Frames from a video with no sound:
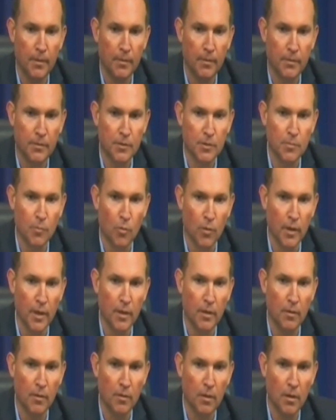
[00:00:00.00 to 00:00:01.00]
this
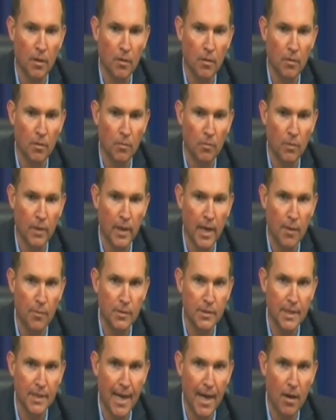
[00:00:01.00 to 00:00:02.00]
morning when I
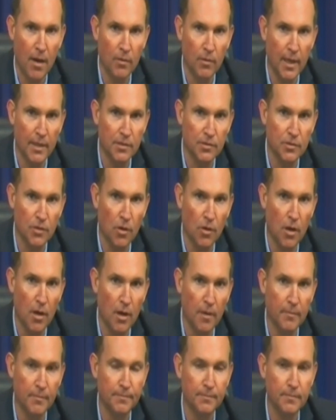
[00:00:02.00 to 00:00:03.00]
was out, I
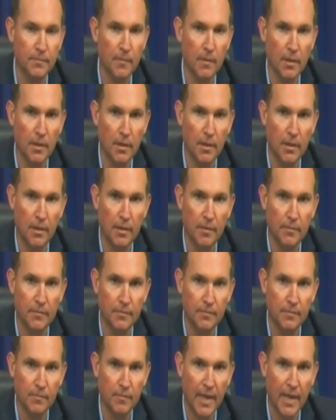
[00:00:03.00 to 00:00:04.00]
saw a
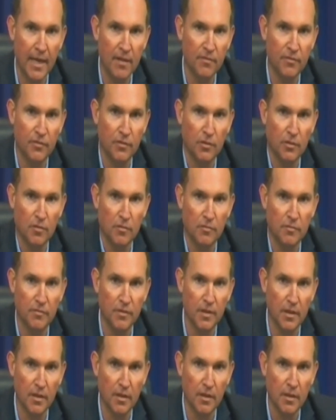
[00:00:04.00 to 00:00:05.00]
handful of
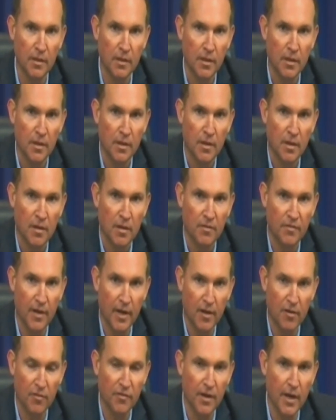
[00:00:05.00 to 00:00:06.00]

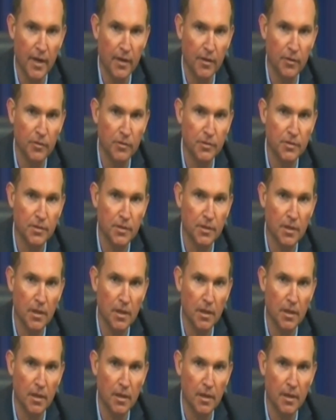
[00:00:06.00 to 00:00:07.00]
firefighters
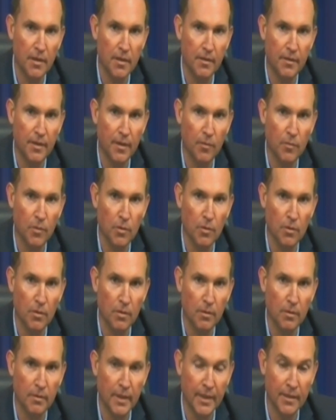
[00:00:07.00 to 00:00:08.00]
that were
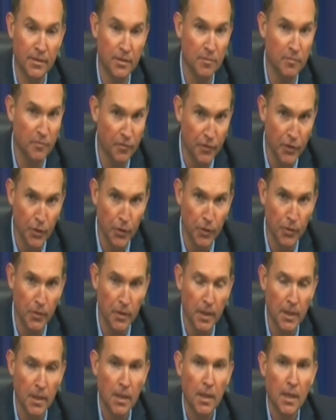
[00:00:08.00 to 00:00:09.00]
getting some food,
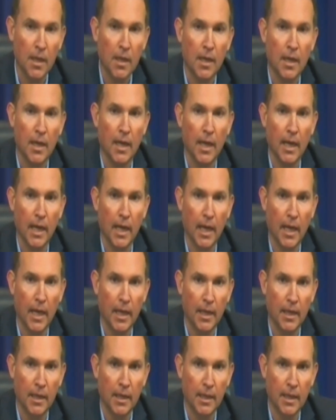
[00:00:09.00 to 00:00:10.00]

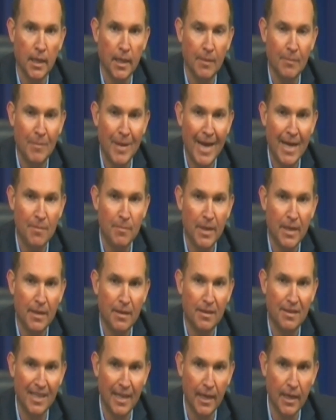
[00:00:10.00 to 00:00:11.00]
and it made me
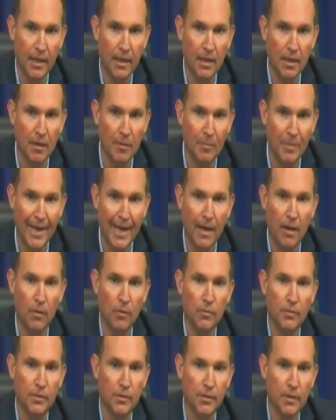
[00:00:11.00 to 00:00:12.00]
think
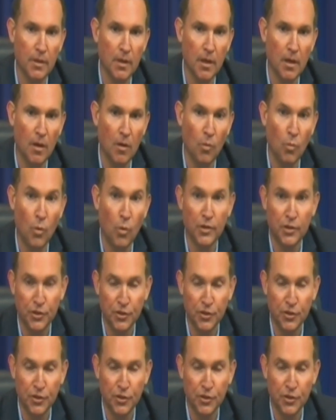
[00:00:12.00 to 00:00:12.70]
about what